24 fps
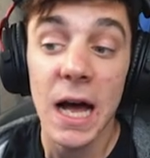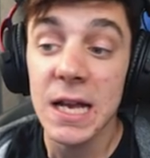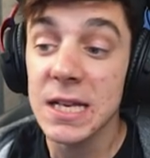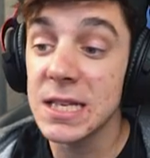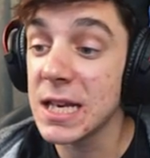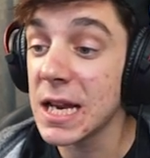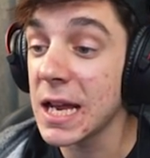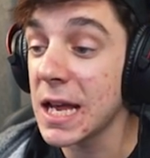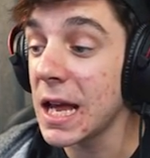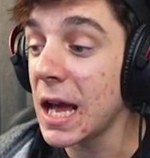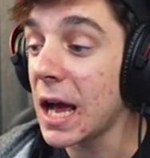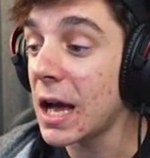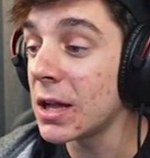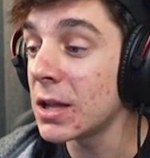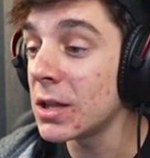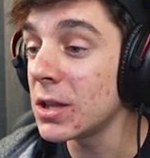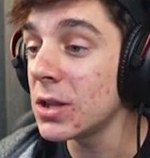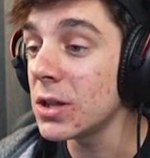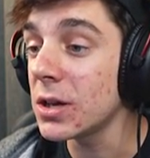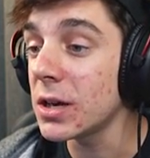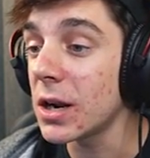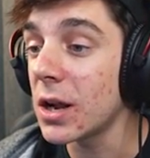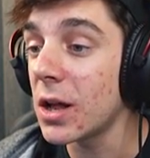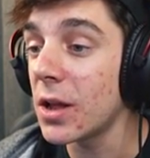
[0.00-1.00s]
See,
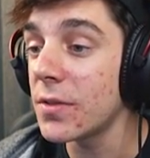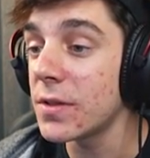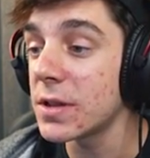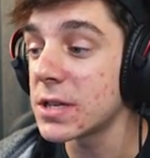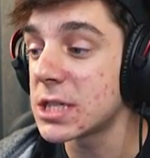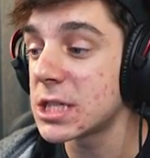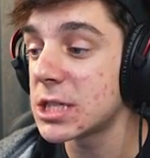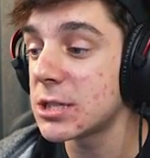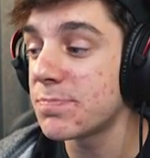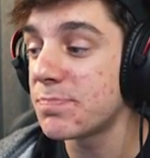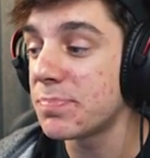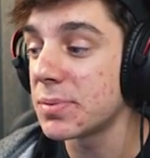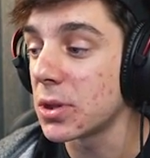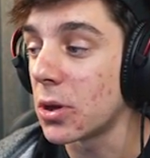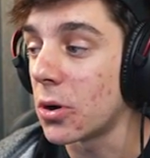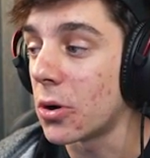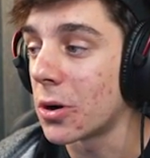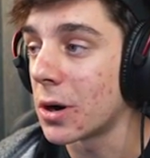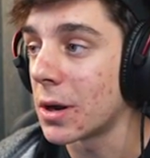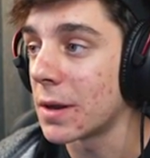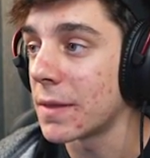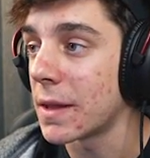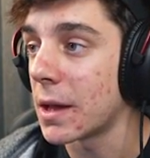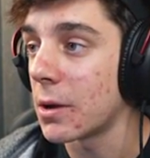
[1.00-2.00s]
look at all the
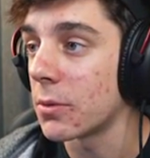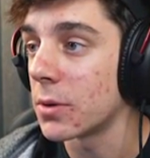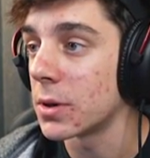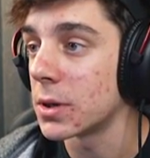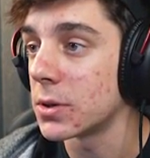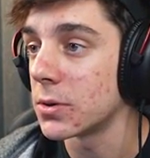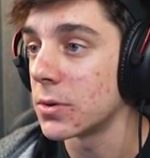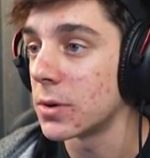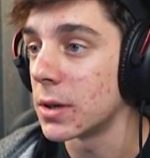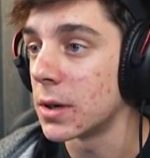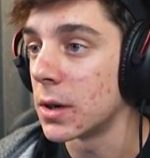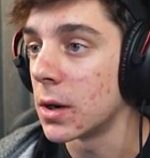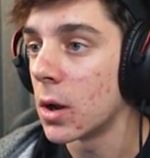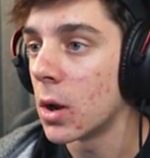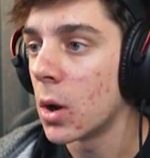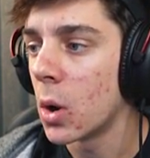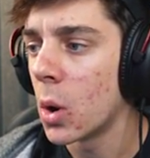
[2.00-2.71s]
exploring that we're doing.